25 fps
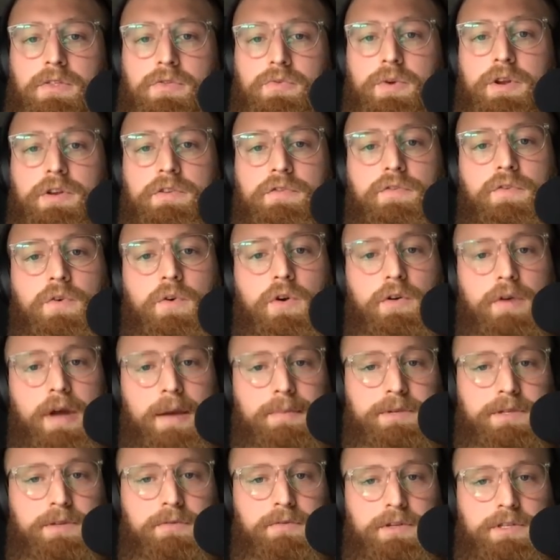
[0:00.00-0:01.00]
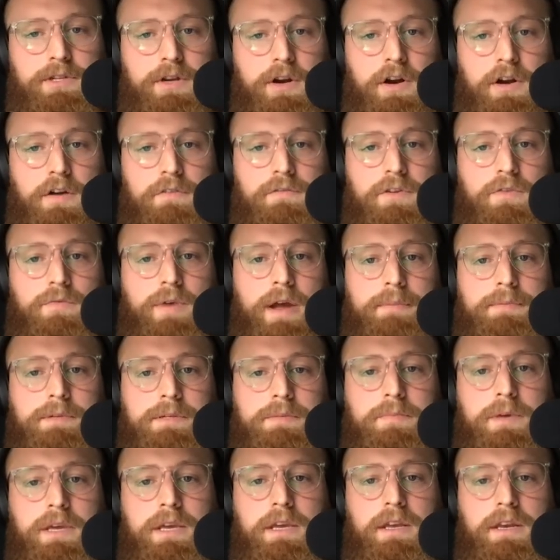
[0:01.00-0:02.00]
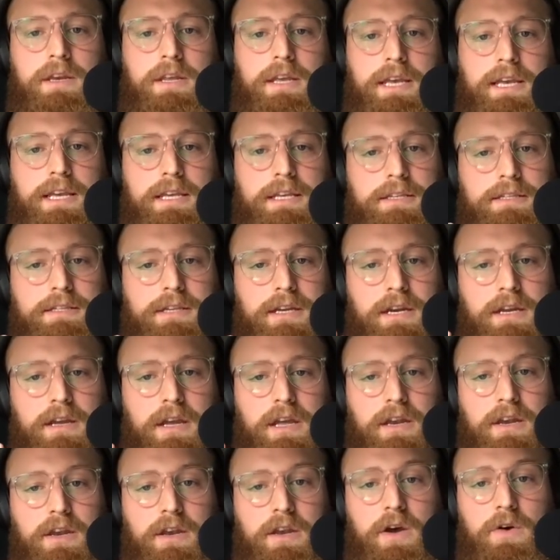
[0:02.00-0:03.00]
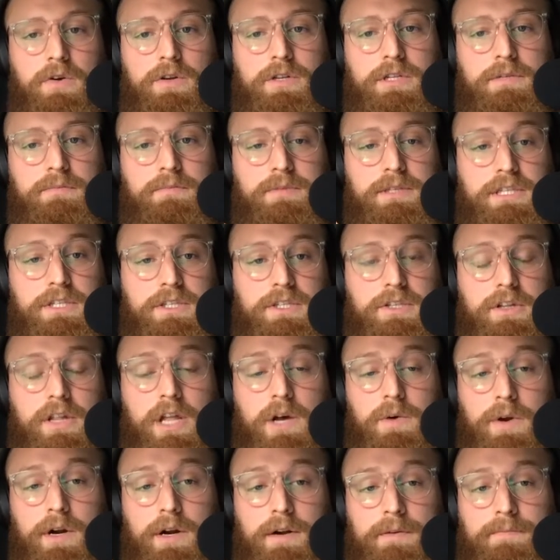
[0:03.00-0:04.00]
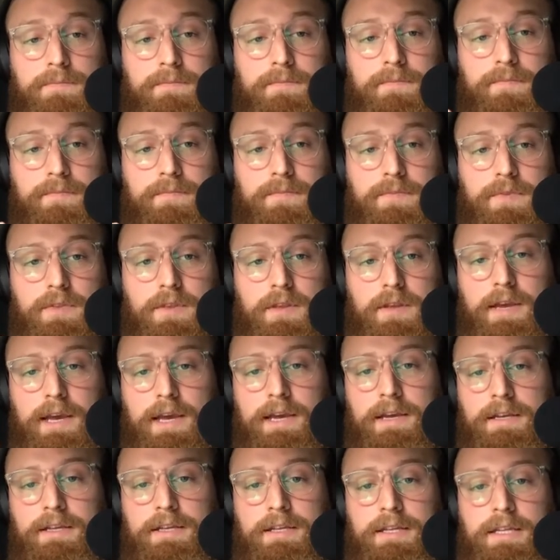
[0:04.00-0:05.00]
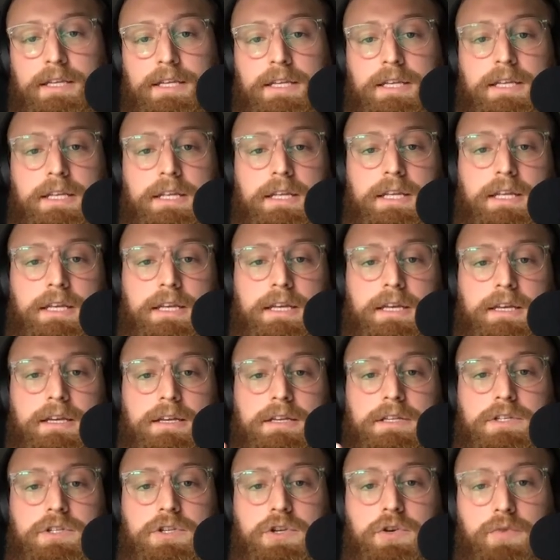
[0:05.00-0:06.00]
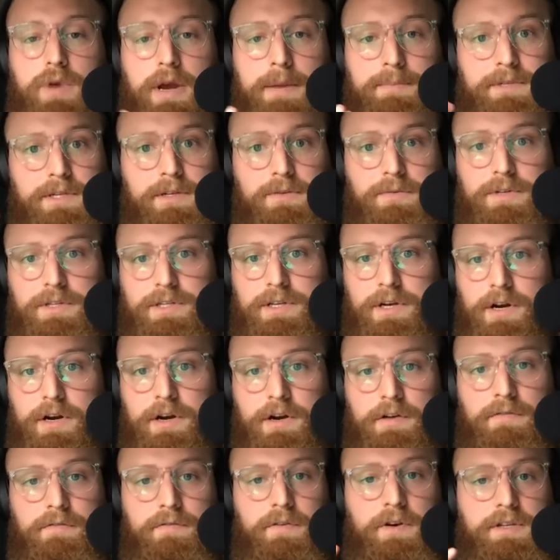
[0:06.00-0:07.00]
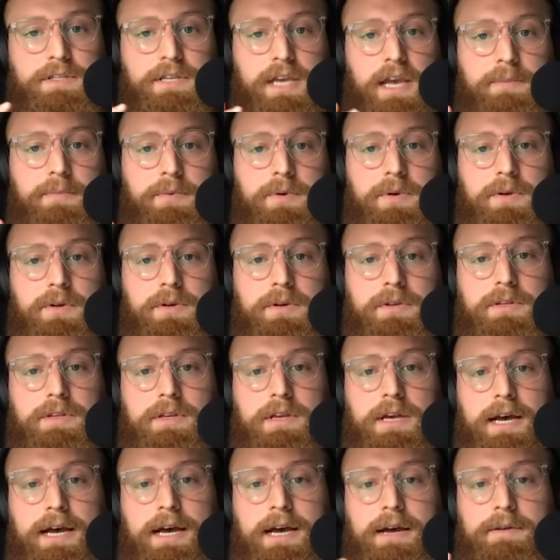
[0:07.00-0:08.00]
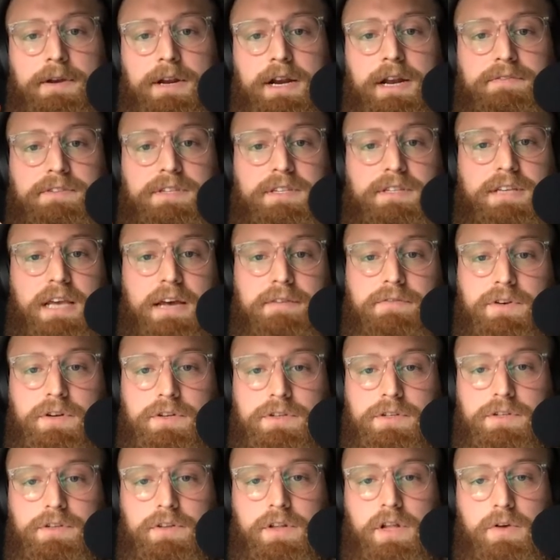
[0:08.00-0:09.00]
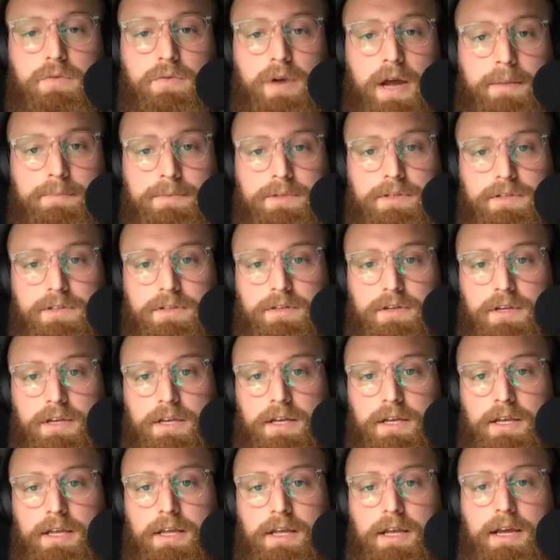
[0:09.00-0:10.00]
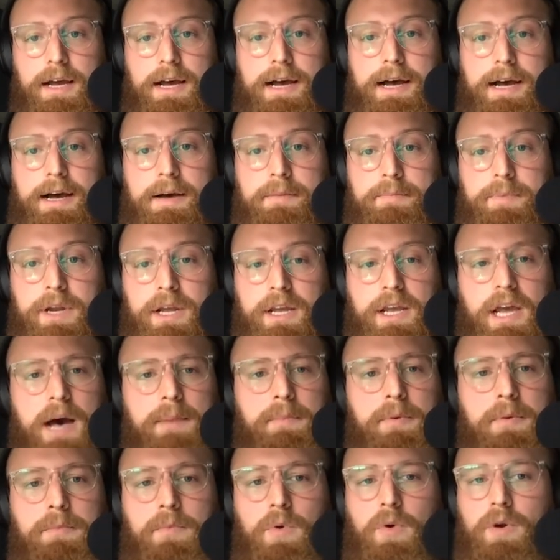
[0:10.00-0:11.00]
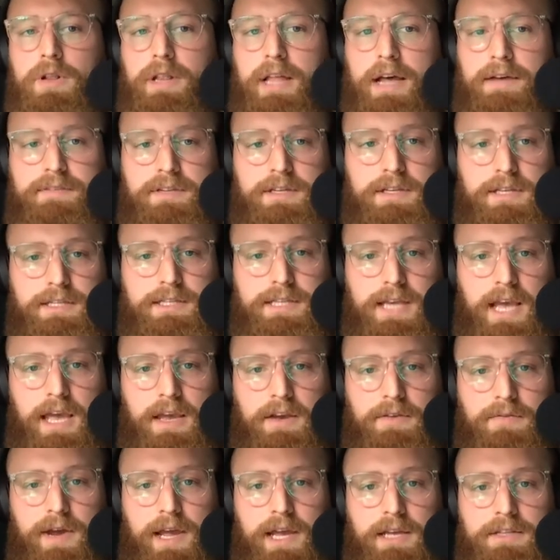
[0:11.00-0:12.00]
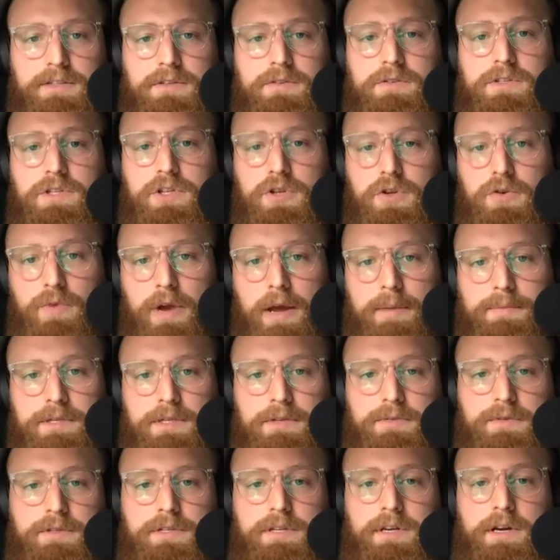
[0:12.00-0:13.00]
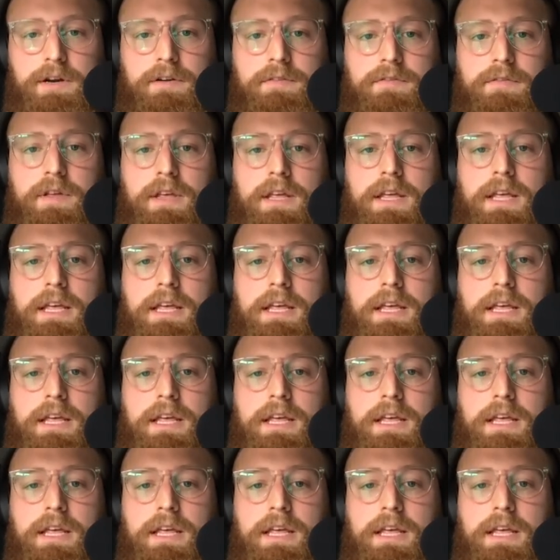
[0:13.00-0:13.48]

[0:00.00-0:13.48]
3 to 4 reps in reserve, the rep speed is going to get noticeably slower. Okay. 2 reps in reserve, for example, you're gonna have several slow reps, but a couple more left in the tank, right? So 2 reps in reserve.